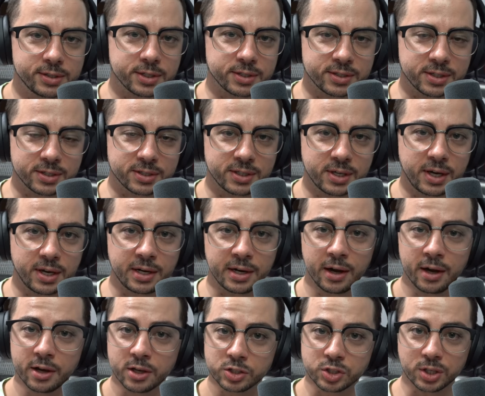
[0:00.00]
to succeed.
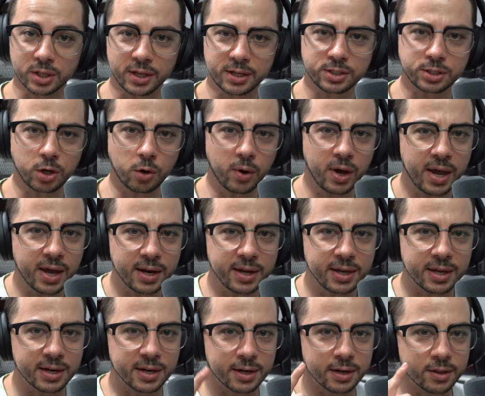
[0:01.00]
So let's go ahead and
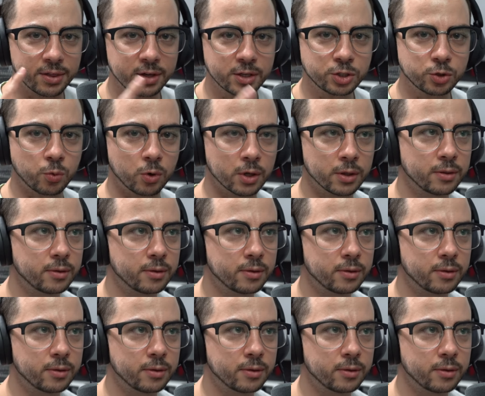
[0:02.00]
get into this one.